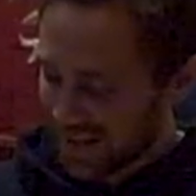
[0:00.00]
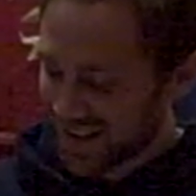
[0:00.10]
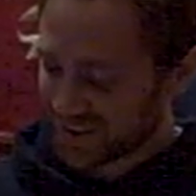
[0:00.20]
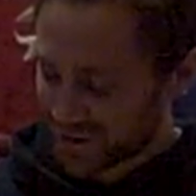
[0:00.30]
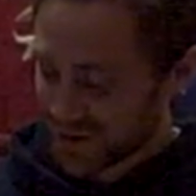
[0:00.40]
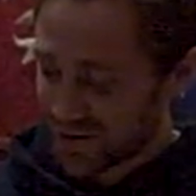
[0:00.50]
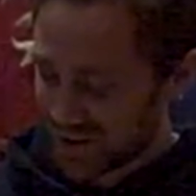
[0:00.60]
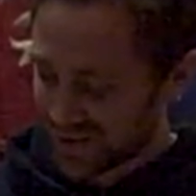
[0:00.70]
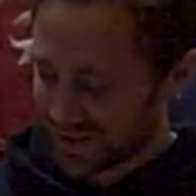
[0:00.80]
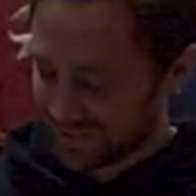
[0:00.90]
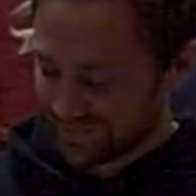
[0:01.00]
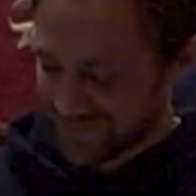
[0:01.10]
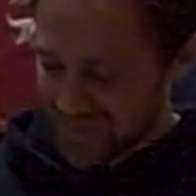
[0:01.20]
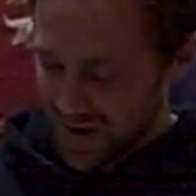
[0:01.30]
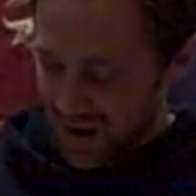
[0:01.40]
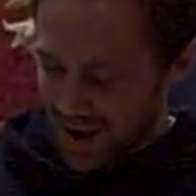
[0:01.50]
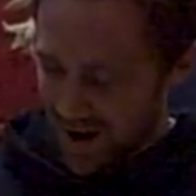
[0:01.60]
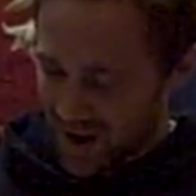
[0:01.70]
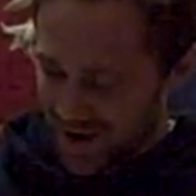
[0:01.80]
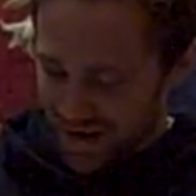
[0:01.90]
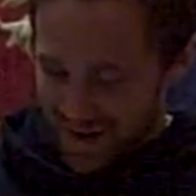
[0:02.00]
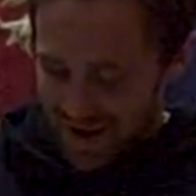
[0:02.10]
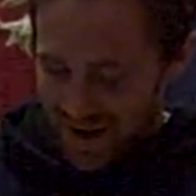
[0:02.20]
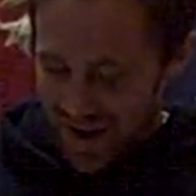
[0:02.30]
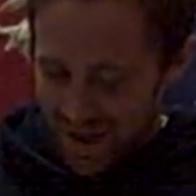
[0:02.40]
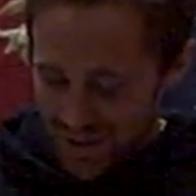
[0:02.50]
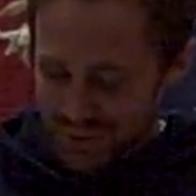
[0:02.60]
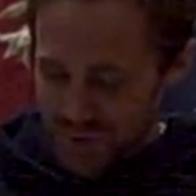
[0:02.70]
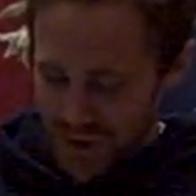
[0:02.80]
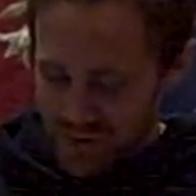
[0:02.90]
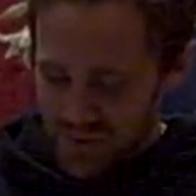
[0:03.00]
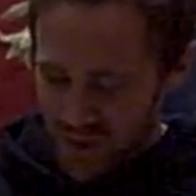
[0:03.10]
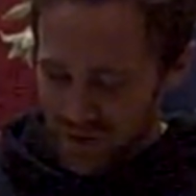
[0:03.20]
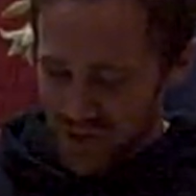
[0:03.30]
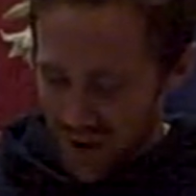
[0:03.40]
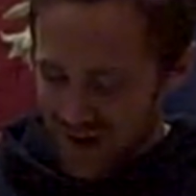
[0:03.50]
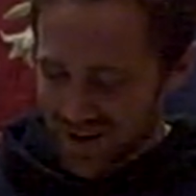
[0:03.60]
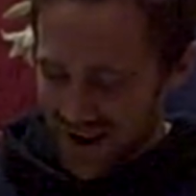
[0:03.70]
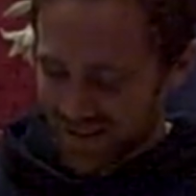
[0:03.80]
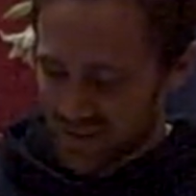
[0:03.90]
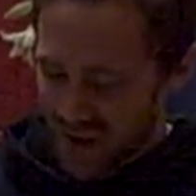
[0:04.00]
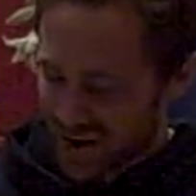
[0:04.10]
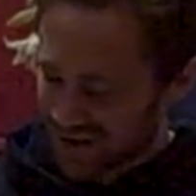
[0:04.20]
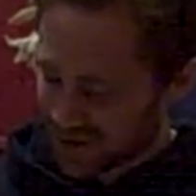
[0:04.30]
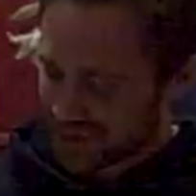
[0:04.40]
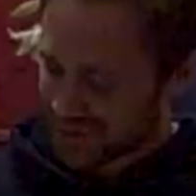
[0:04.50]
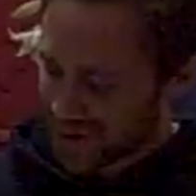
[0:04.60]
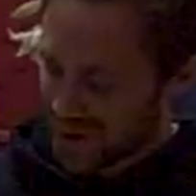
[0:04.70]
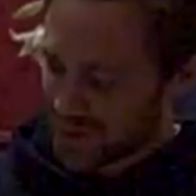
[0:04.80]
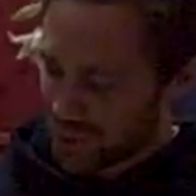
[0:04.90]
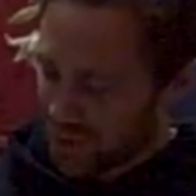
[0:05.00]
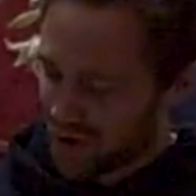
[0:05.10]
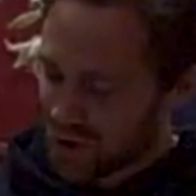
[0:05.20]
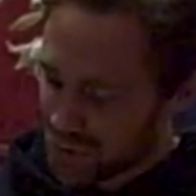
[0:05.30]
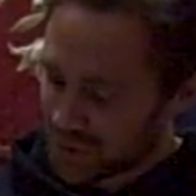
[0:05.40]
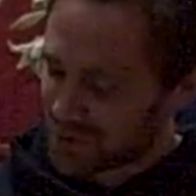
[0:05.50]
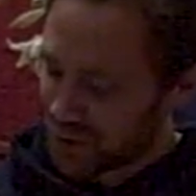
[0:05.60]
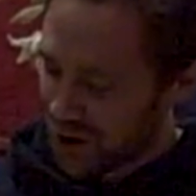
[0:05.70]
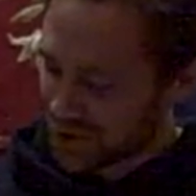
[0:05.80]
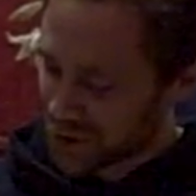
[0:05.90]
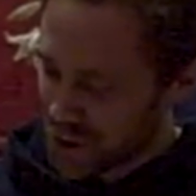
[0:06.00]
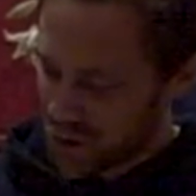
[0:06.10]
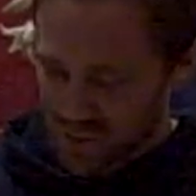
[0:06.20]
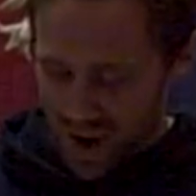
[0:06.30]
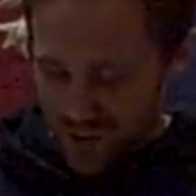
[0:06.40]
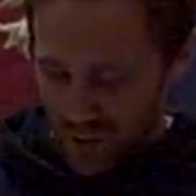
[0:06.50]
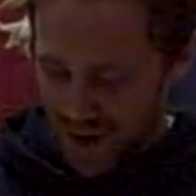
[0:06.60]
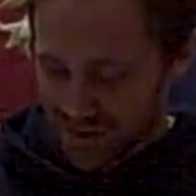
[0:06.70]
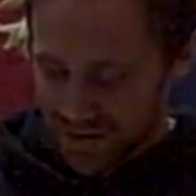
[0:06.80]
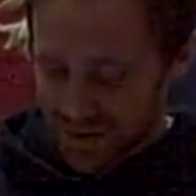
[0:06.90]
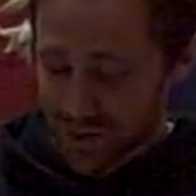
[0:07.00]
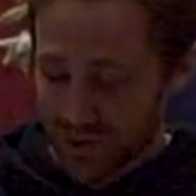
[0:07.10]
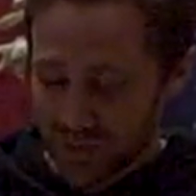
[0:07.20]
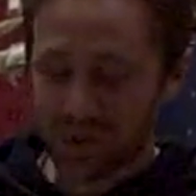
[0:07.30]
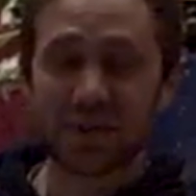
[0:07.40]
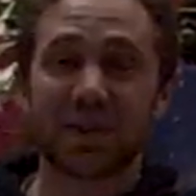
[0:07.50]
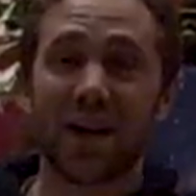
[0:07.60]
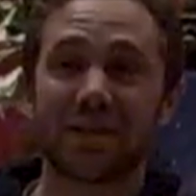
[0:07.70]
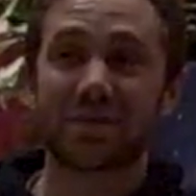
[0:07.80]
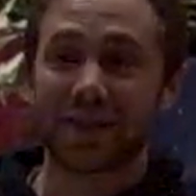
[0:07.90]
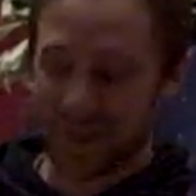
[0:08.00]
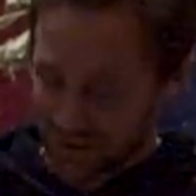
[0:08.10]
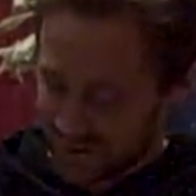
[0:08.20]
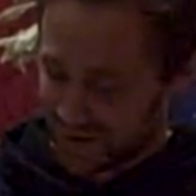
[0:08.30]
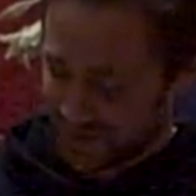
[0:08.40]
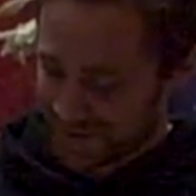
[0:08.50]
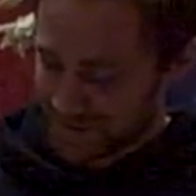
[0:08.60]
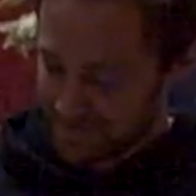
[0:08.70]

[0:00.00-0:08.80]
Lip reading: That's a good question. In this room, I'm probably way down the pecking order of knowing who did what to whom and when during the Buddha's life and ever since.